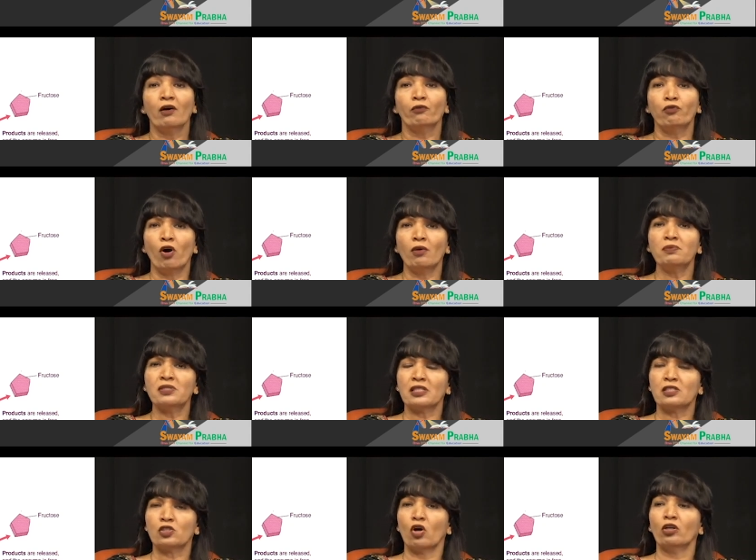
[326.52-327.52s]
forms a
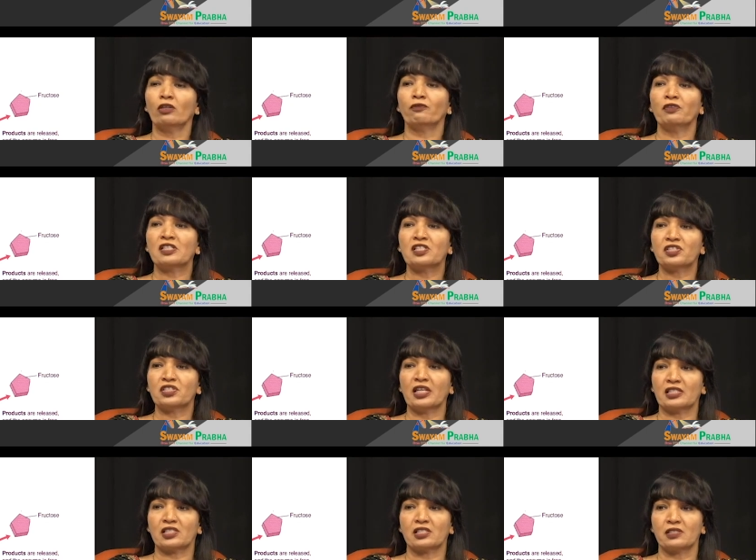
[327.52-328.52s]
sort of a
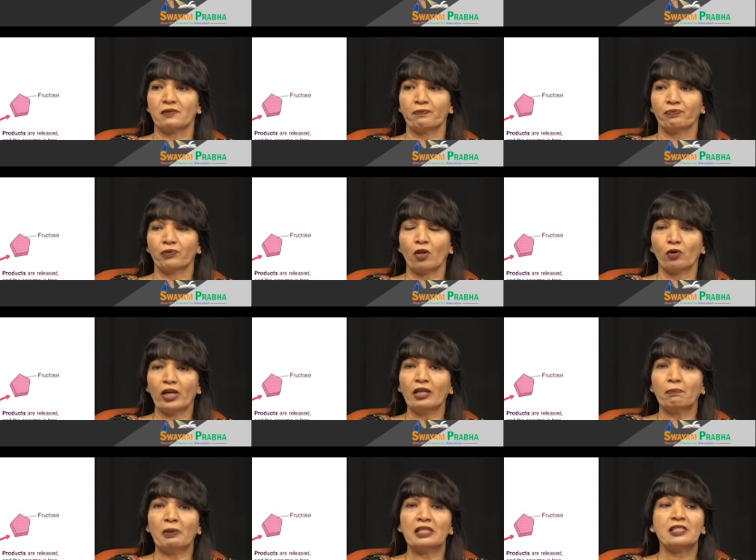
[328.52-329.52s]
stress. Okay,
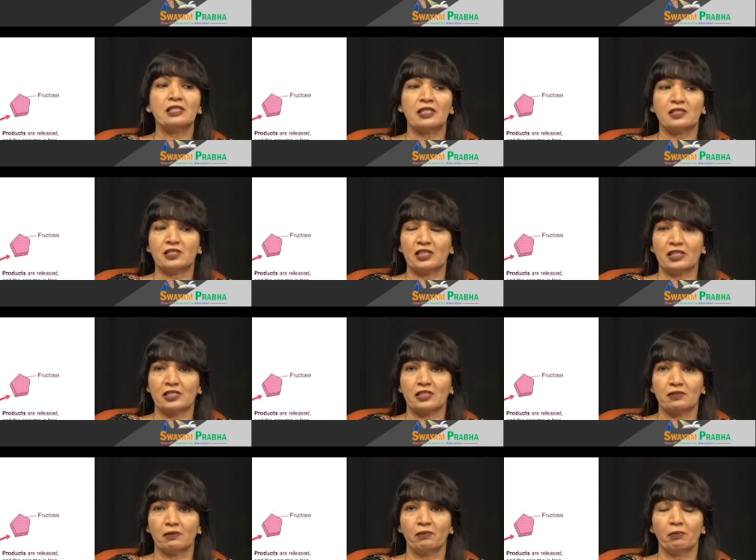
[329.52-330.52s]
it places a
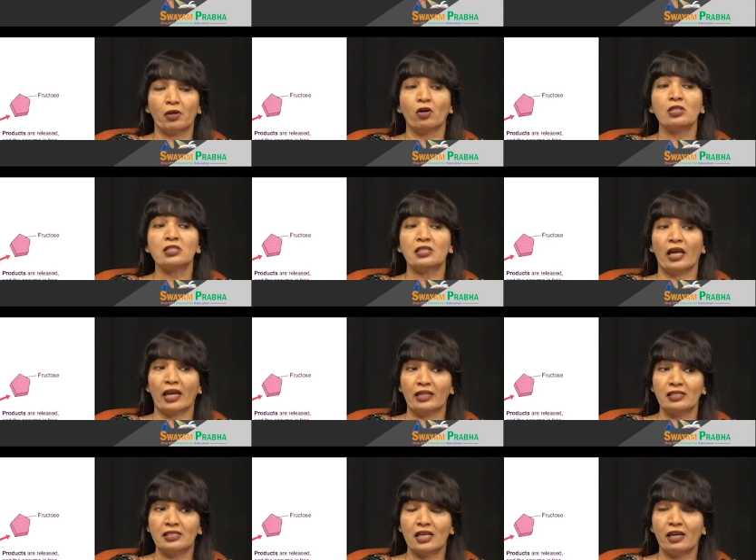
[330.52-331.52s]
stress because the
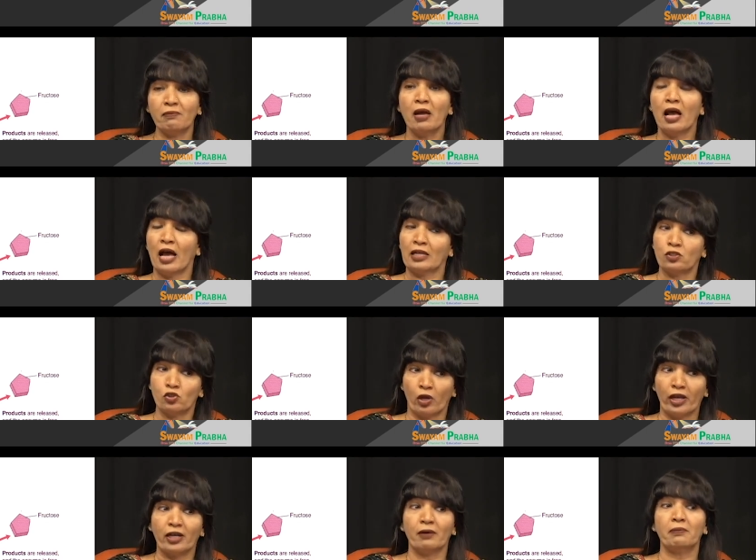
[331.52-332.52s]
enzyme has to
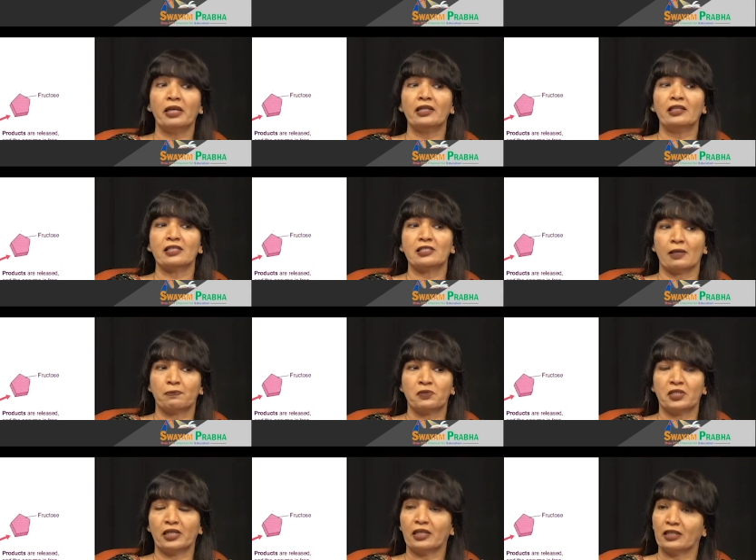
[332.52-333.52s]
accommodate the
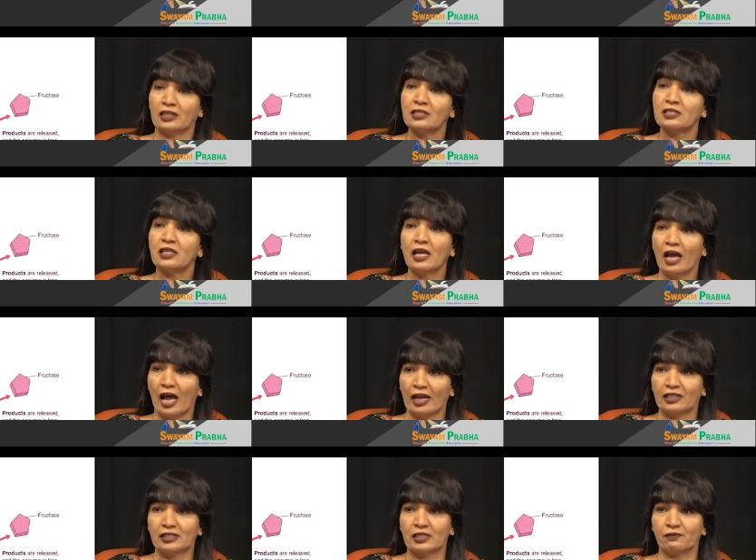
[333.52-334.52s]
substrate at its
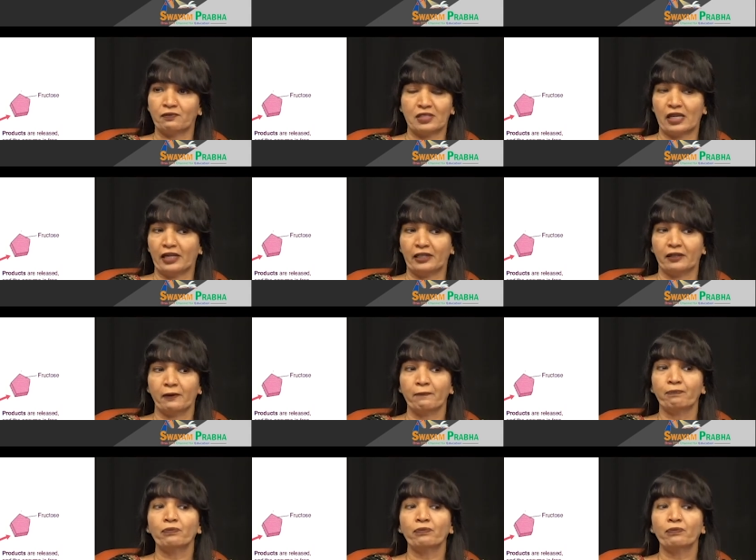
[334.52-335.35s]
active site.